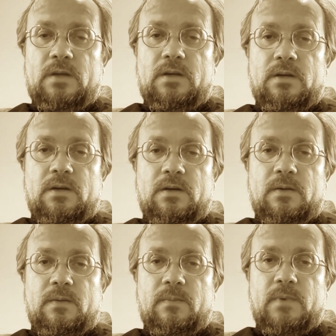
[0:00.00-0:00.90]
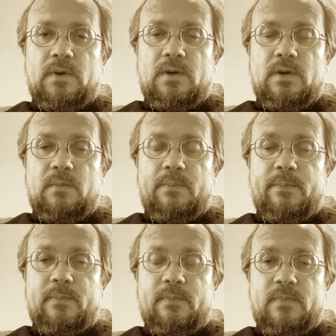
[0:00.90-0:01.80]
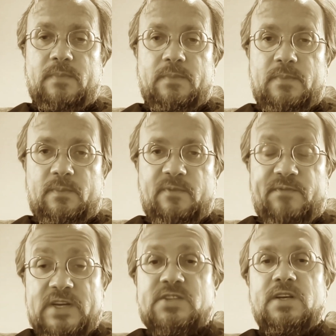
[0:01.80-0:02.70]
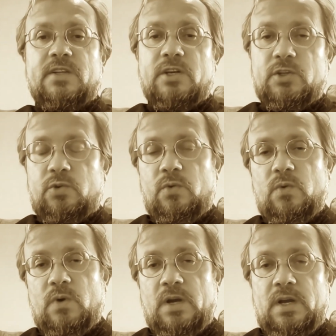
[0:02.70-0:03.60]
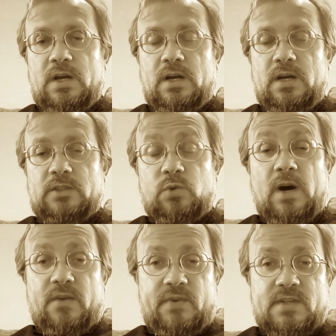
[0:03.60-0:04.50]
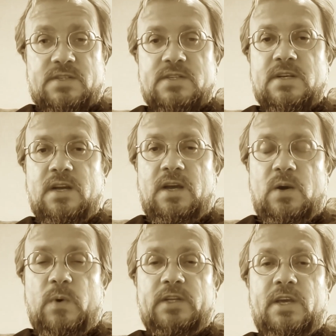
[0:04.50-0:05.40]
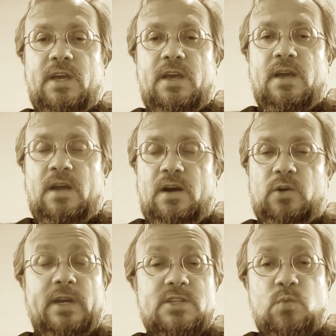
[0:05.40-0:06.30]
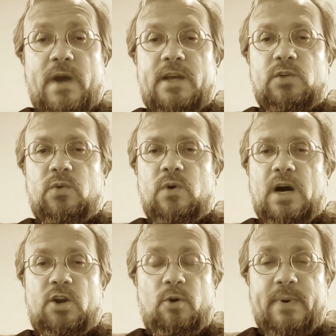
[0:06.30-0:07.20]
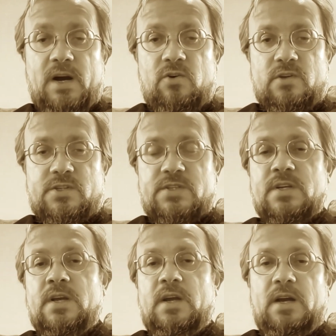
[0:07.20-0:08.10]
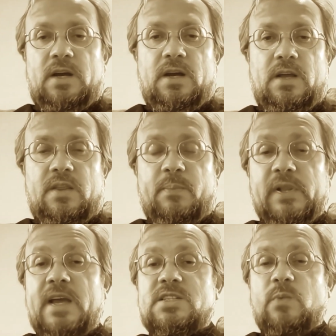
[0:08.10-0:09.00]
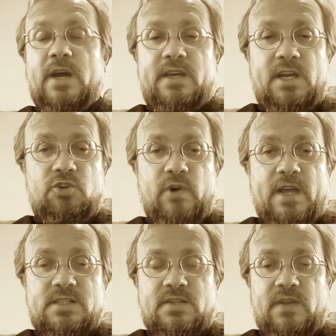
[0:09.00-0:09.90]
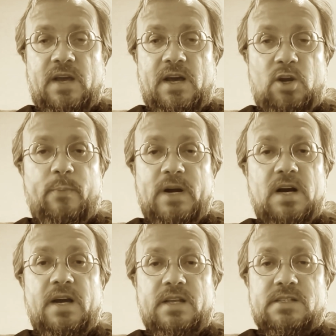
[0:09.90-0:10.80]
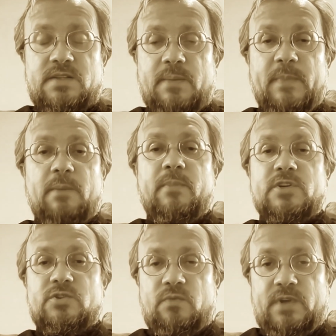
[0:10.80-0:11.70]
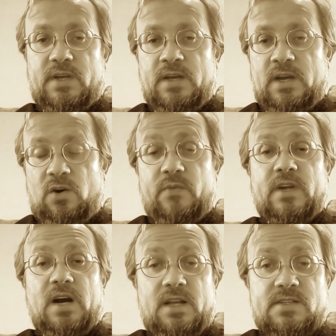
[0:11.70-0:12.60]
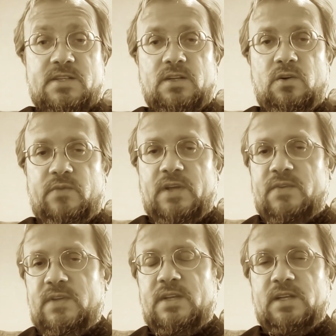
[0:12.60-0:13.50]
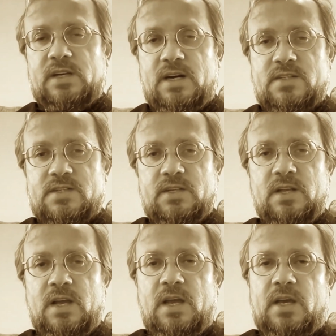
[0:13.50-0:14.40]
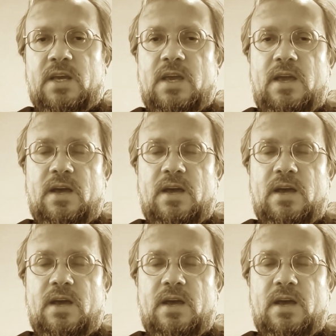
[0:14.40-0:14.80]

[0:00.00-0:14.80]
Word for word: um, uh, visit to, uh, to Athens when he, on his way to Areopagus, uh, the place where he addressed the Areopagites, the members of the of the council of the Athenian council, he